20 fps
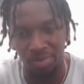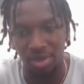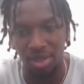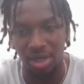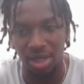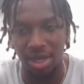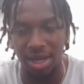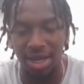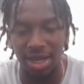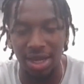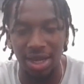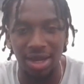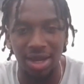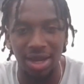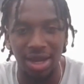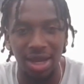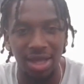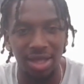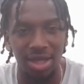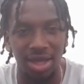I kind of
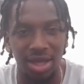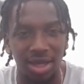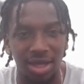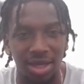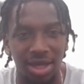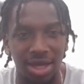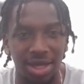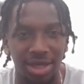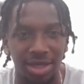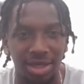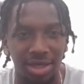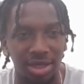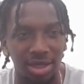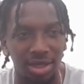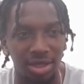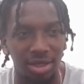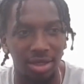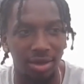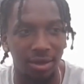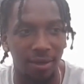had like an
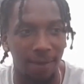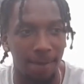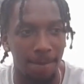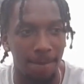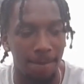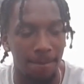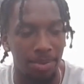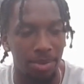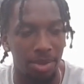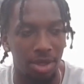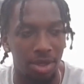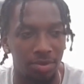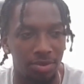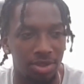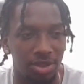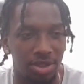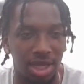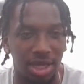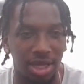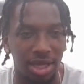idea,
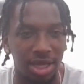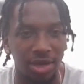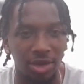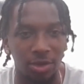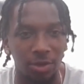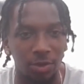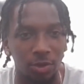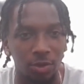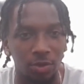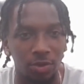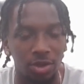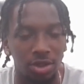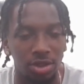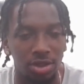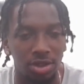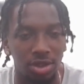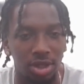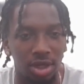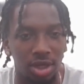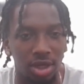just like hearing
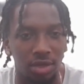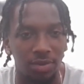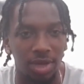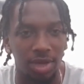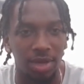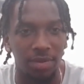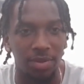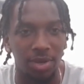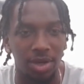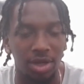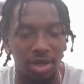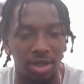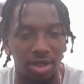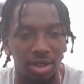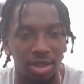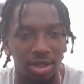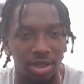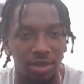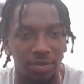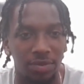rumors that
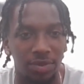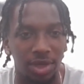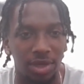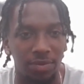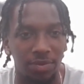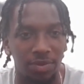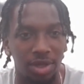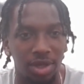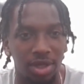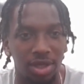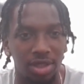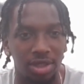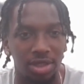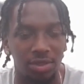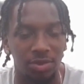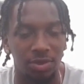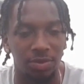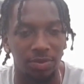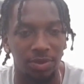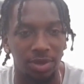Maryland could be in play
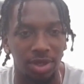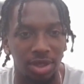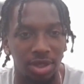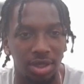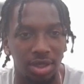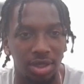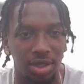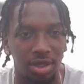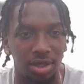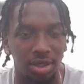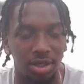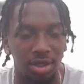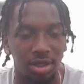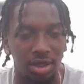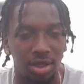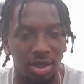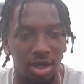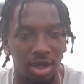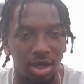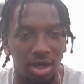just with Billy
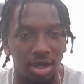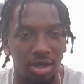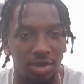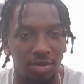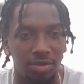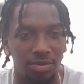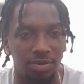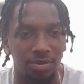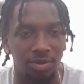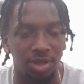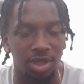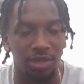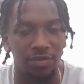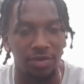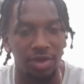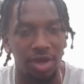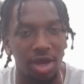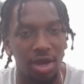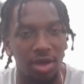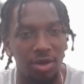
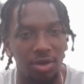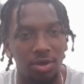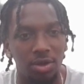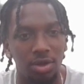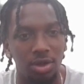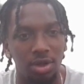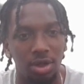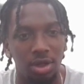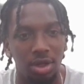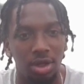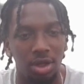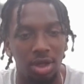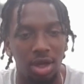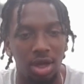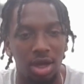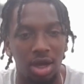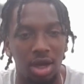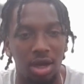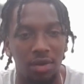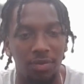leaving out.
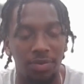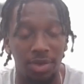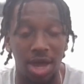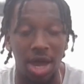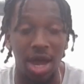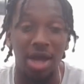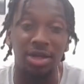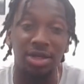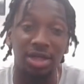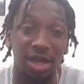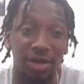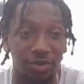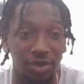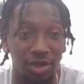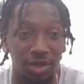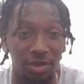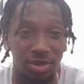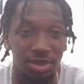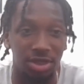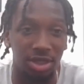I
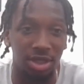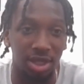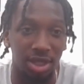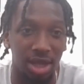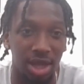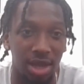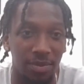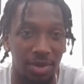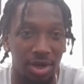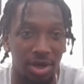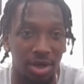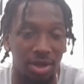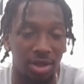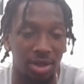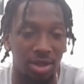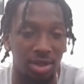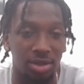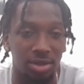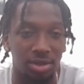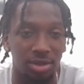definitely was looking at
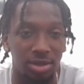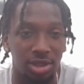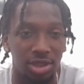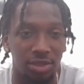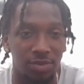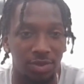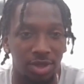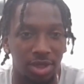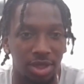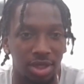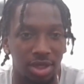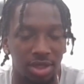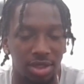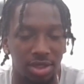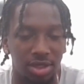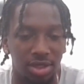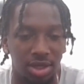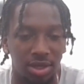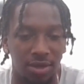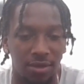Maryland just
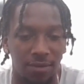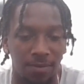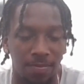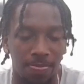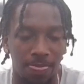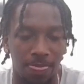because I